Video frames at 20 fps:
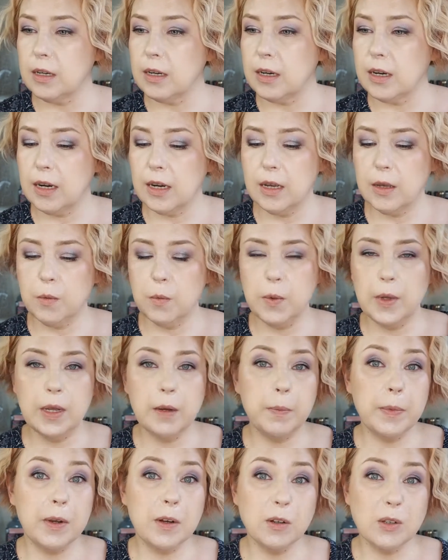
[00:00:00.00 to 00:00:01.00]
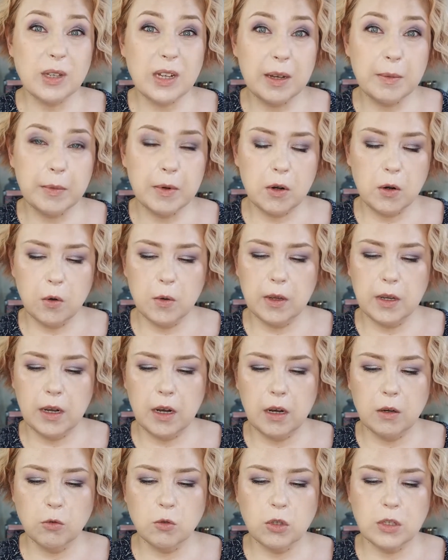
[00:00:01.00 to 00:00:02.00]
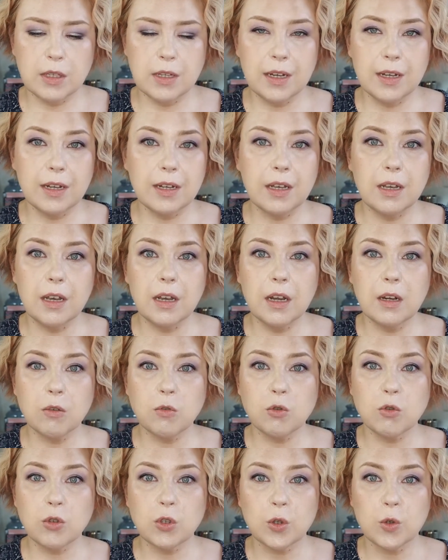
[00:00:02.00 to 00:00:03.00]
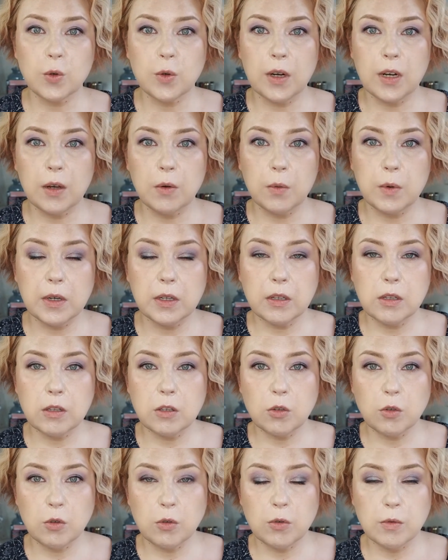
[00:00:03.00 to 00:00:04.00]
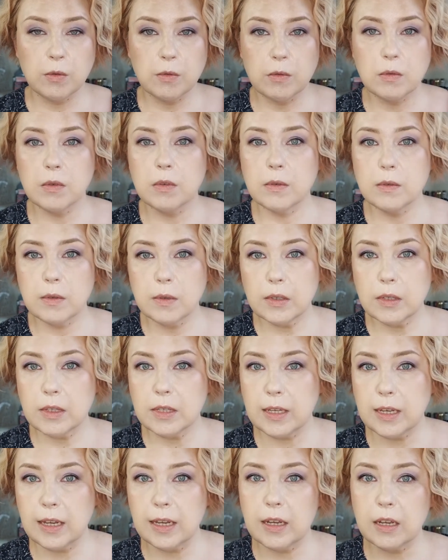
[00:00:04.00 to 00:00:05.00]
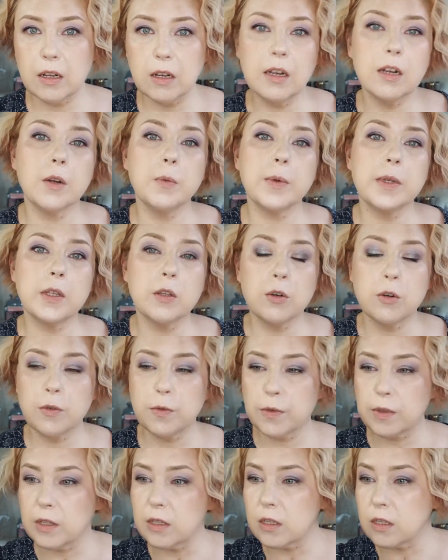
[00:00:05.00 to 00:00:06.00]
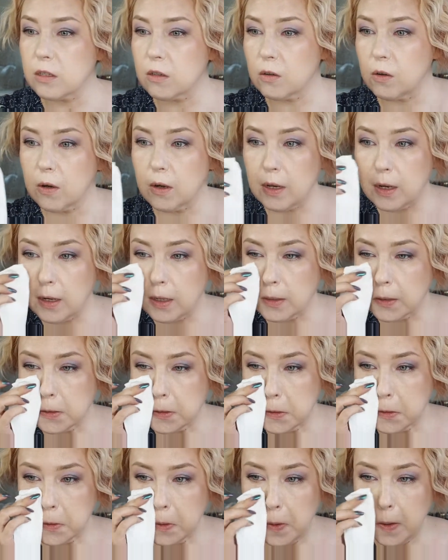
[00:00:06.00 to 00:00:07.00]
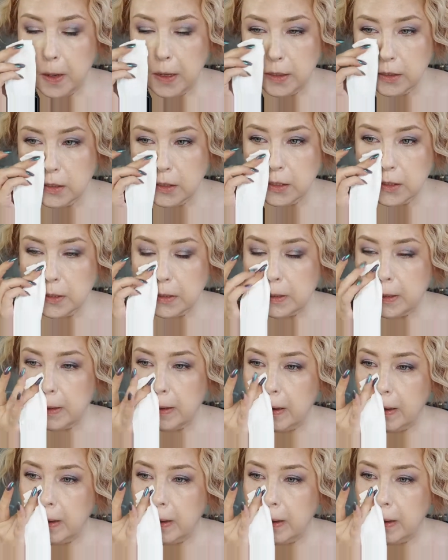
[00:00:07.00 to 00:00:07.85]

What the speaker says: I will, because I'm going outside now, so I want to take a little bit of this oiliness, so I just